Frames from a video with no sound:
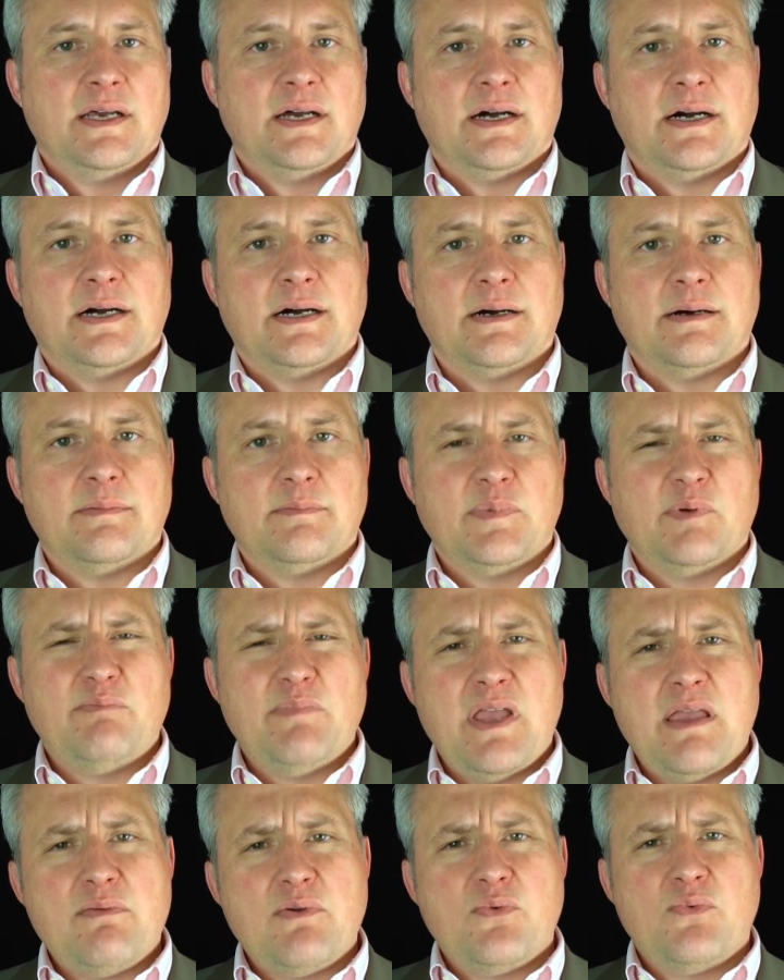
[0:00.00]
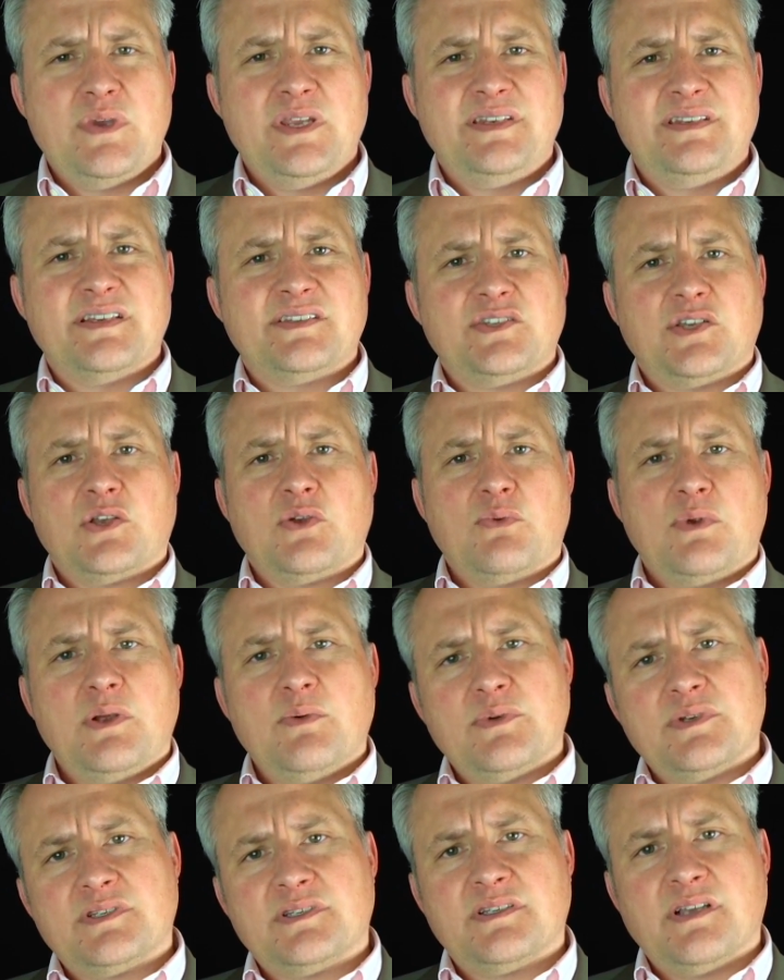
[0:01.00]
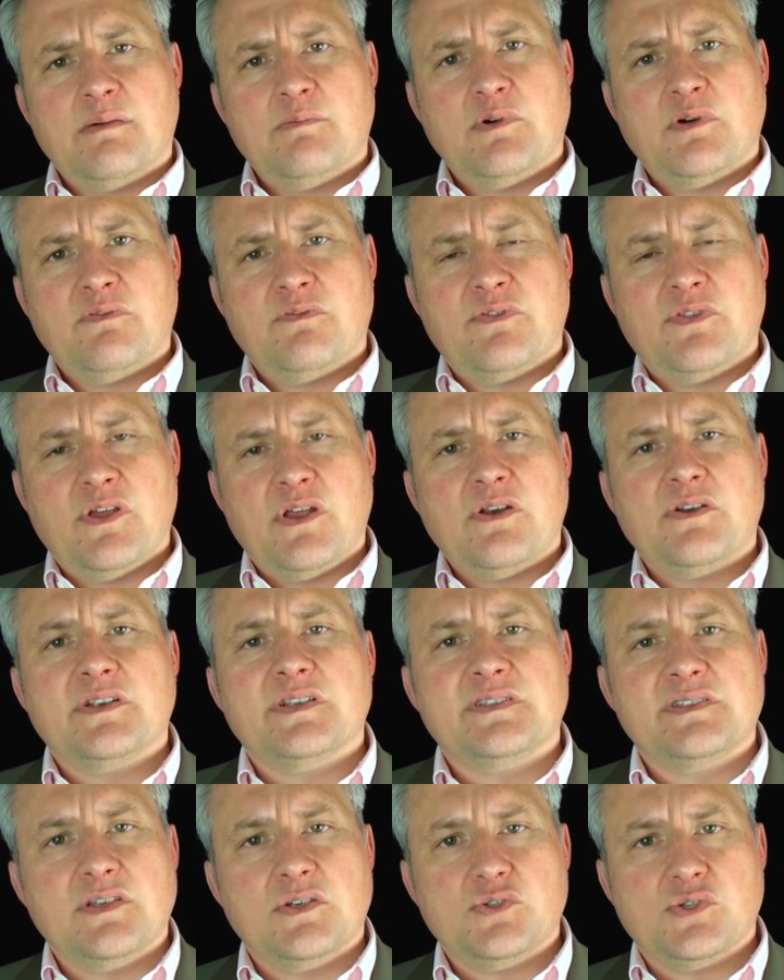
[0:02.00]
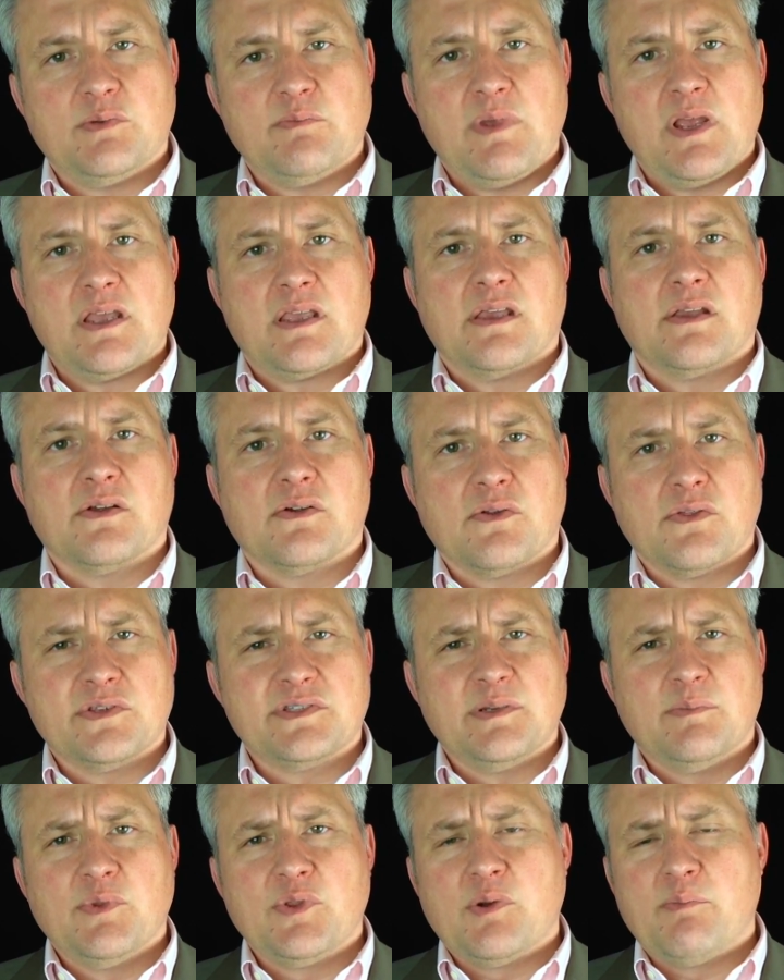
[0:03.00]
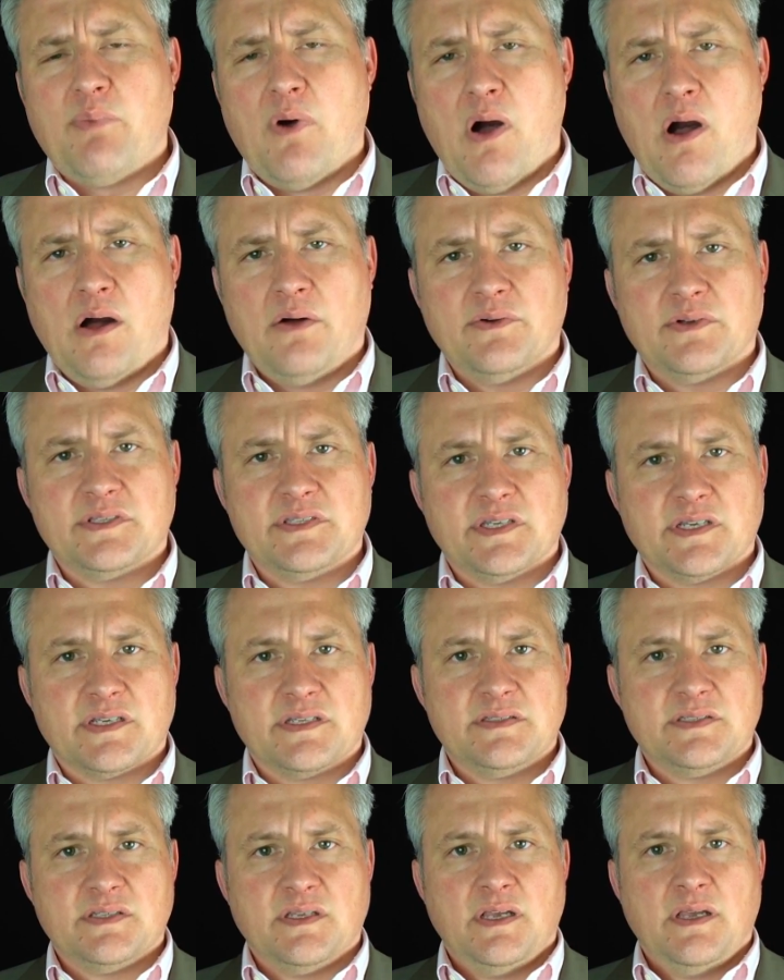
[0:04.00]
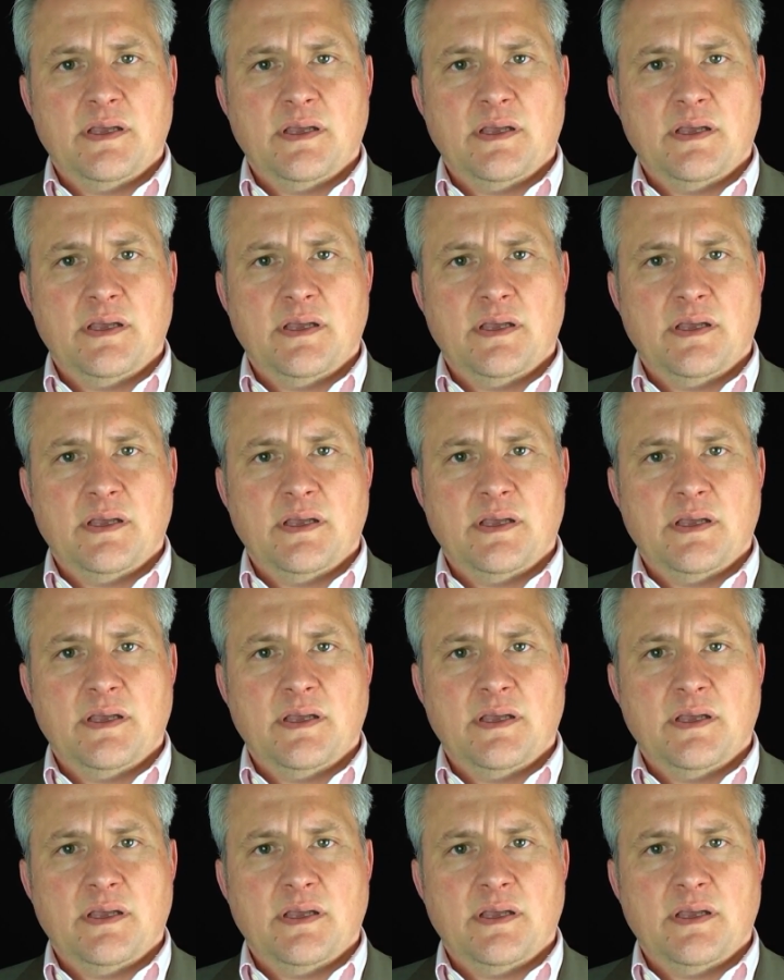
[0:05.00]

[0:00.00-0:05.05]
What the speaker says: But maybe we disagree with some of their decision making or some of their politics.